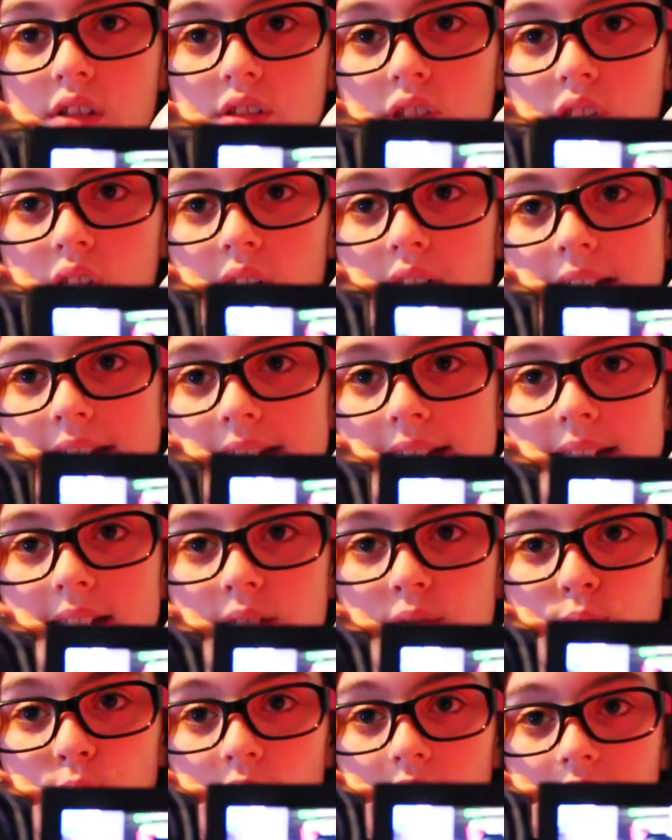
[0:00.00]
So this
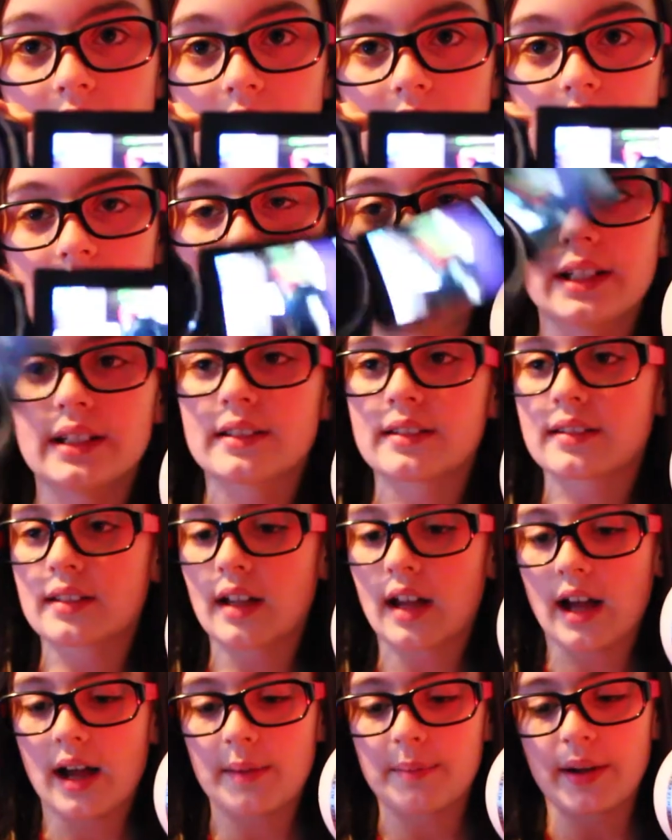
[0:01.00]
is what it is.
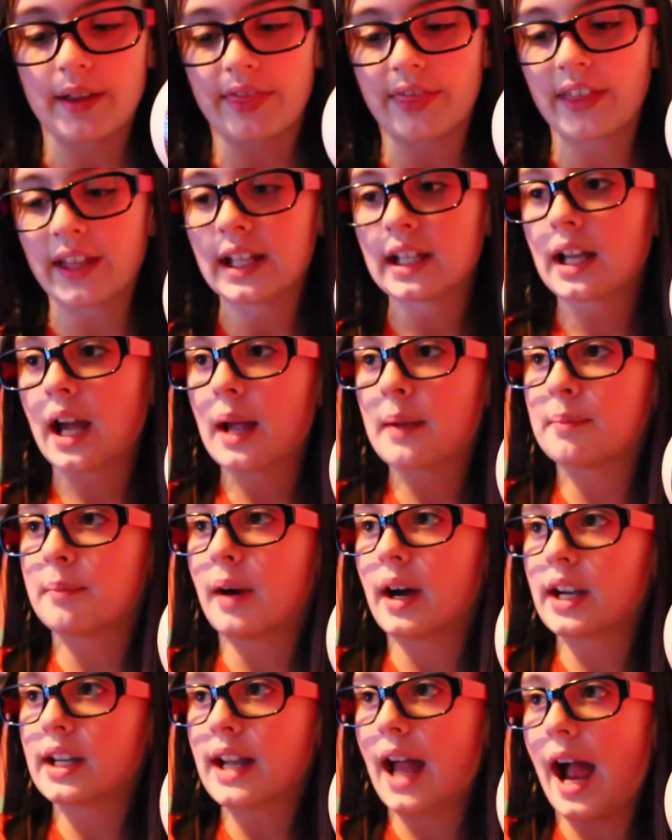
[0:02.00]
I think I
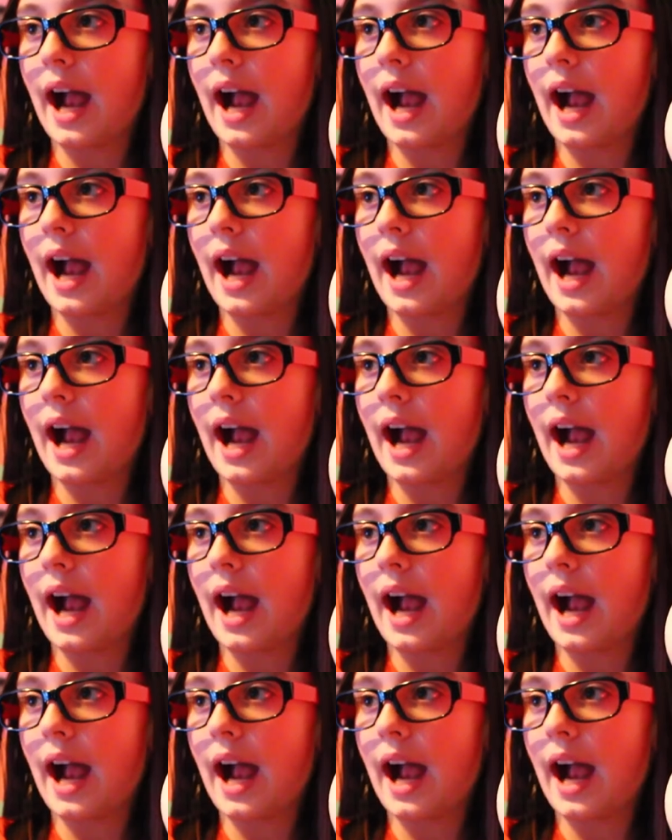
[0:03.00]
might